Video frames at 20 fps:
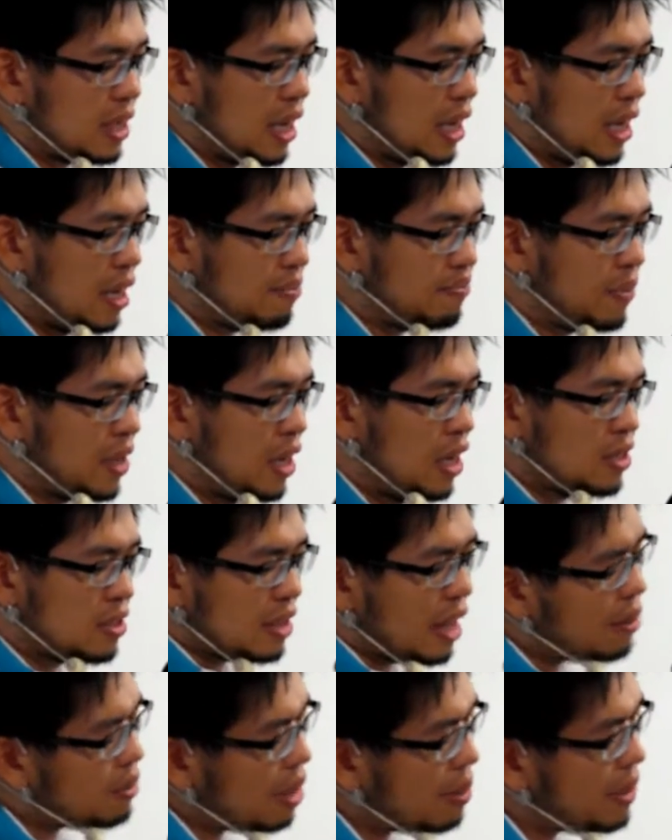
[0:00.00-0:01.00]
Um, so that,
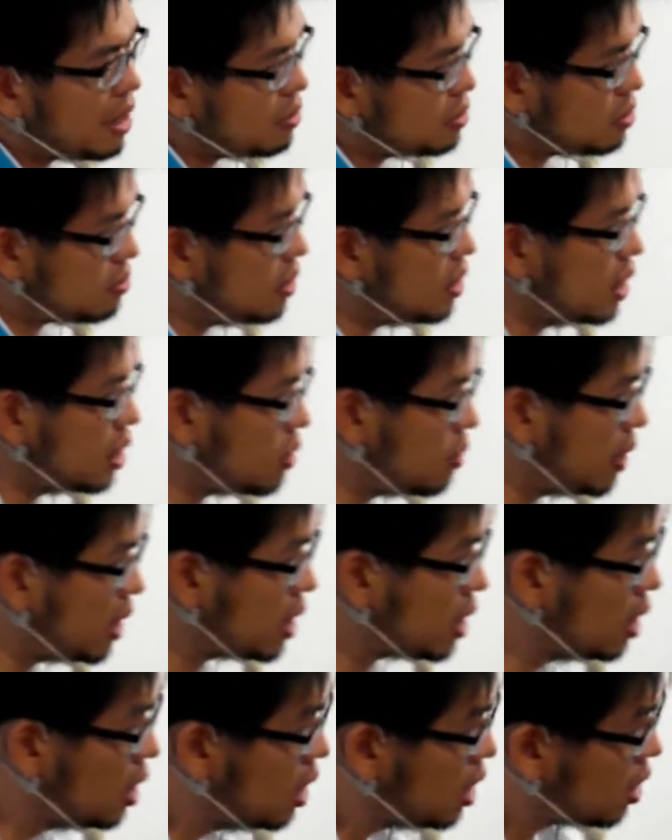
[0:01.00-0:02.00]
I mean, it was really quick,
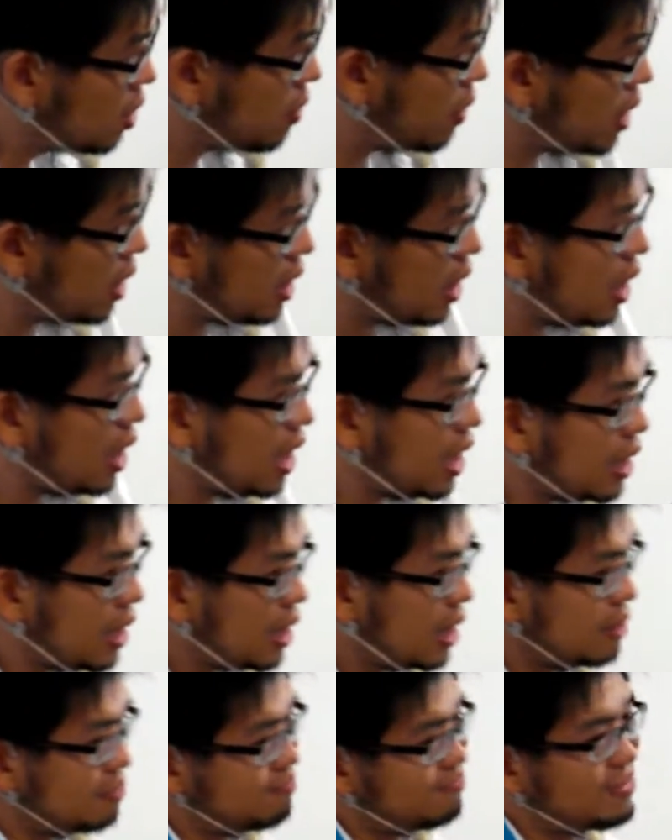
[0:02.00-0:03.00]
quick, uh, and
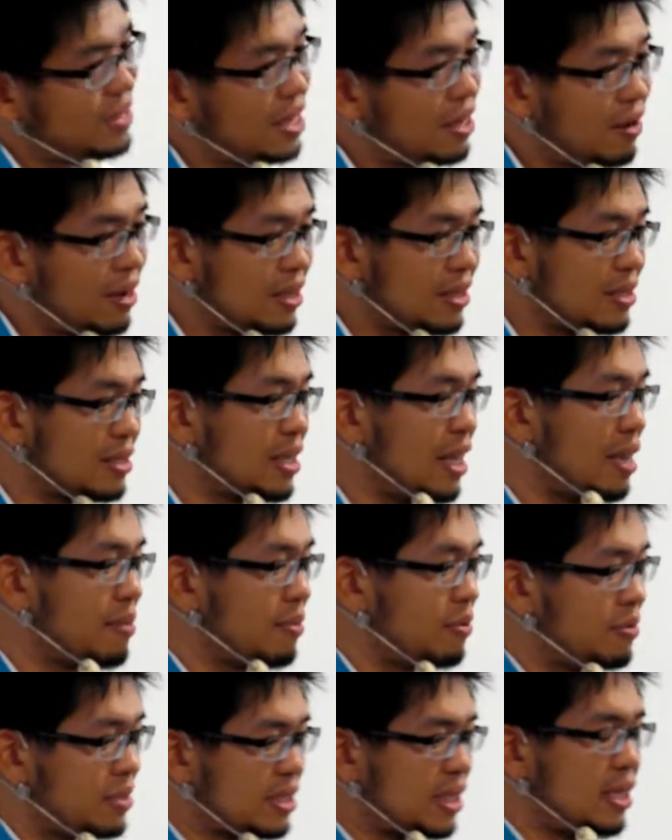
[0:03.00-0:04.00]
you know, at the time it
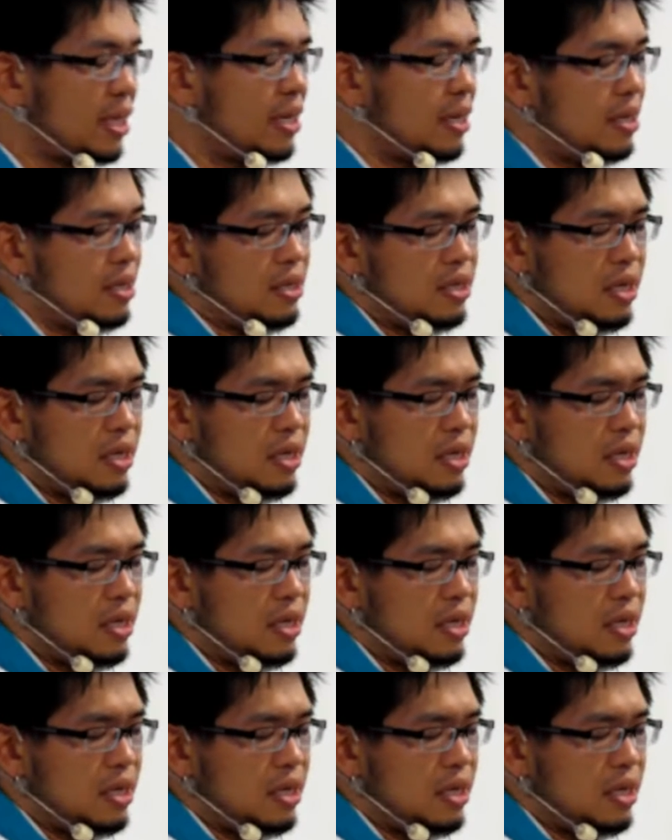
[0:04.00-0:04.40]
was, uh,